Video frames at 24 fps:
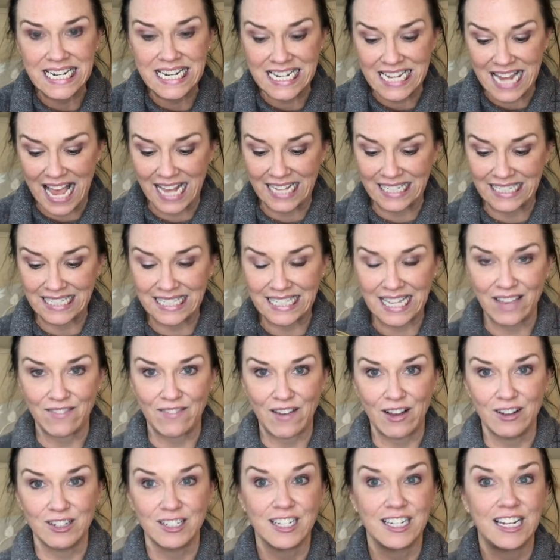Yes, I
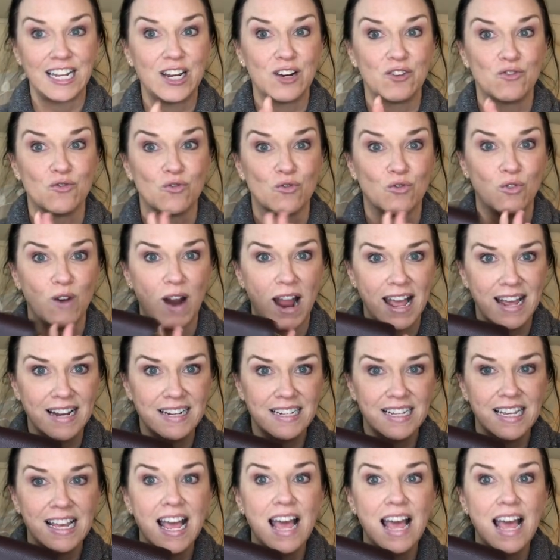found it in red.